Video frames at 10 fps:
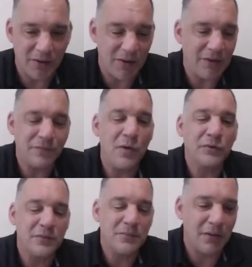And I
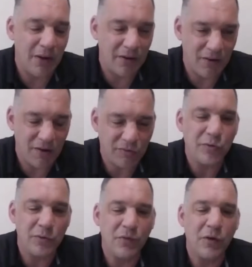
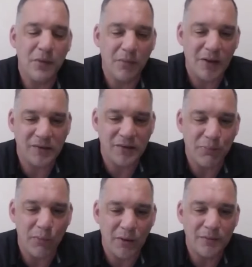started to invoke my rights at
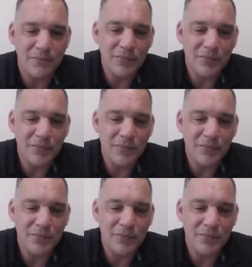that point.